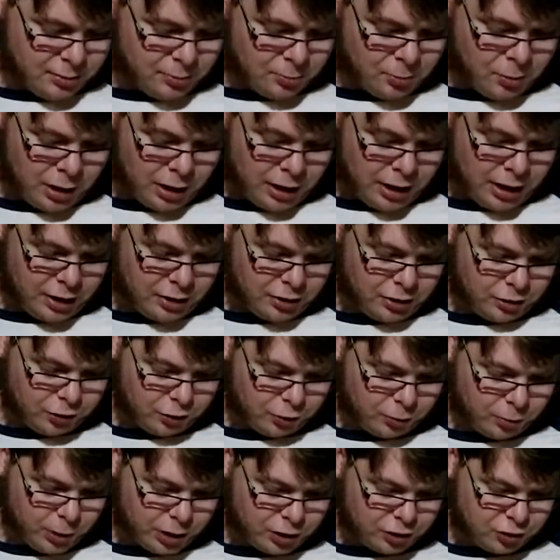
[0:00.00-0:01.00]
Why the
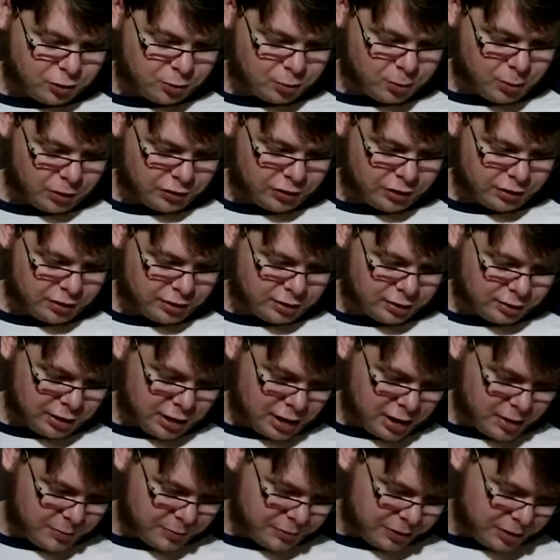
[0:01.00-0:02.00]
Switch wasn't
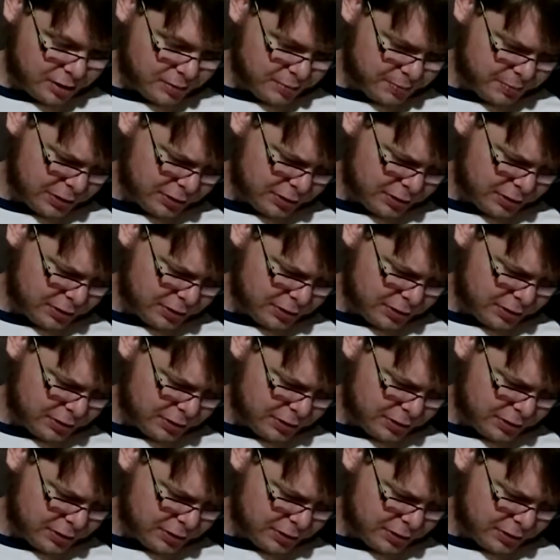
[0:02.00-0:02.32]
taped up